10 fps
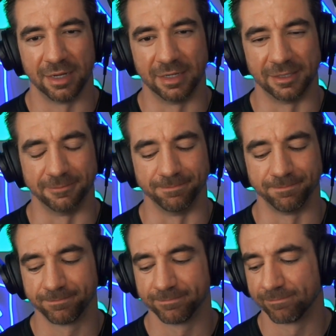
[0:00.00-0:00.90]
Um,
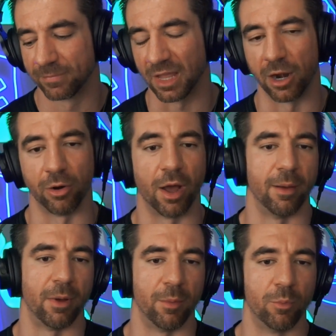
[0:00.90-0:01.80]
I don't know.
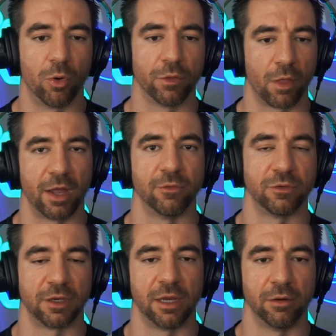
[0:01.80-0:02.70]
I'm, I'm more in the line of
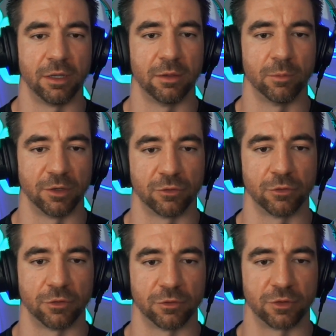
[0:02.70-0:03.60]
security
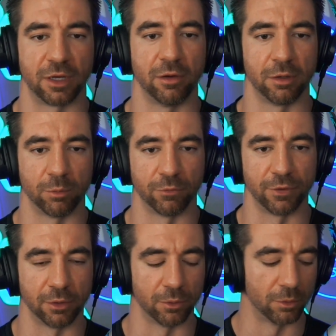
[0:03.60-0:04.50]
researcher, security
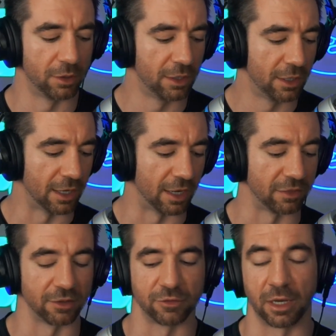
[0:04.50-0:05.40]
review. I
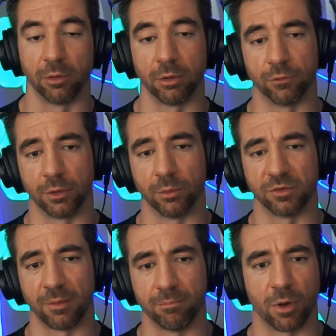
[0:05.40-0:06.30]
think security review
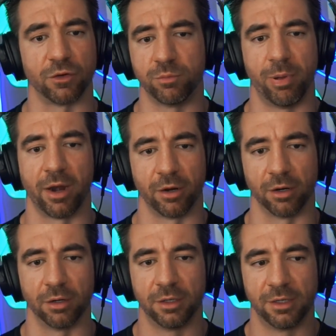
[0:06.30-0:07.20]
is a much
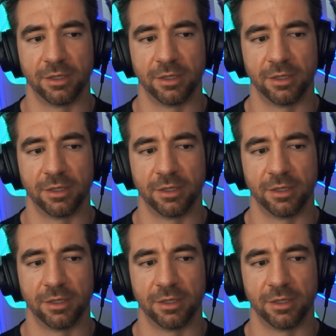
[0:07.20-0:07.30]
better